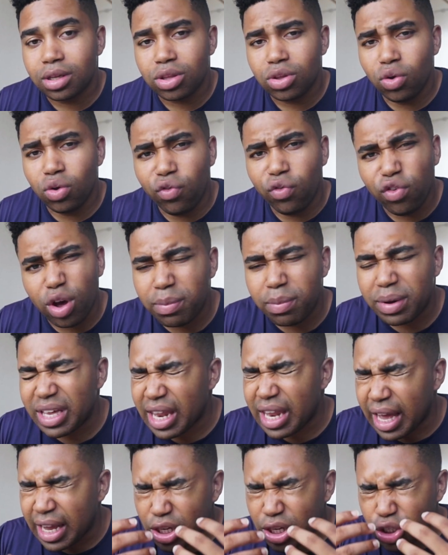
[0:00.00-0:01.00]
you feel me?
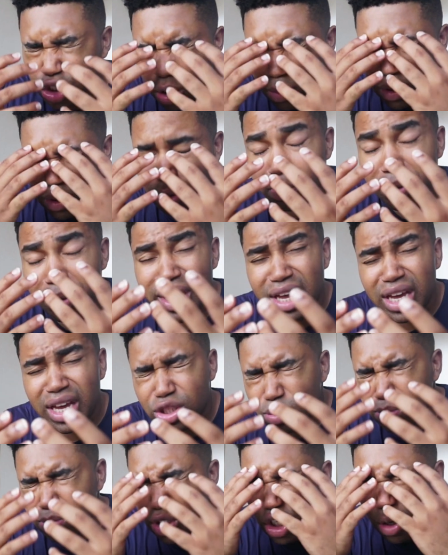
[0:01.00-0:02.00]
Like there's so much pain,
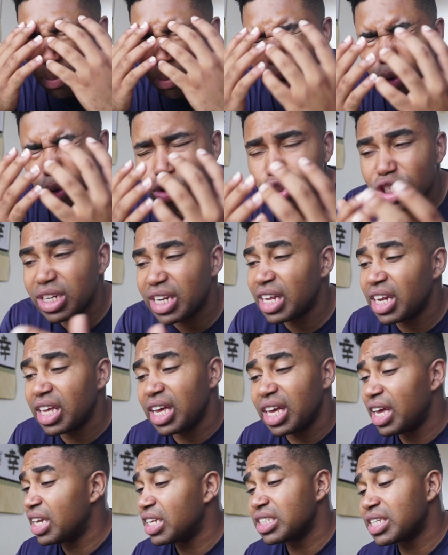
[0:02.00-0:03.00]
so much emotion in it,
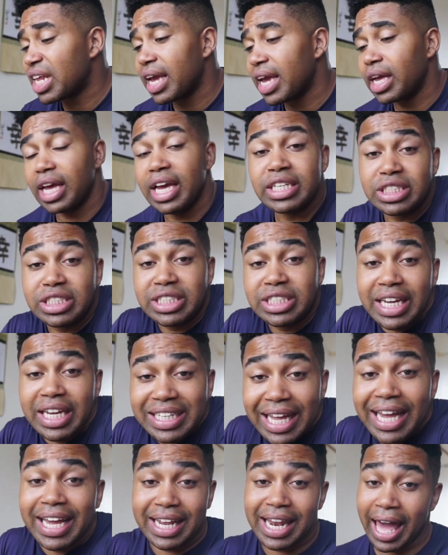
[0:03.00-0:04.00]
and it's like it's
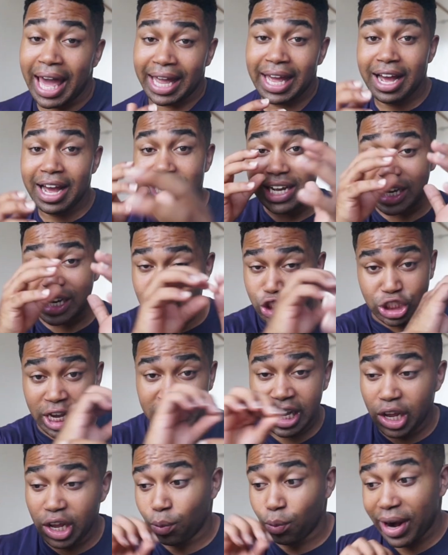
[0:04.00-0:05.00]
GD, like it's
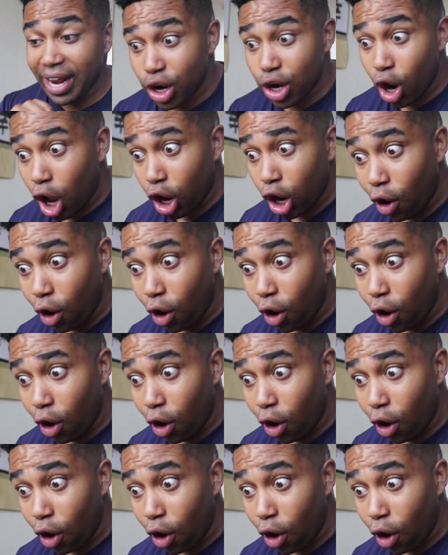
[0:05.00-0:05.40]
GD written all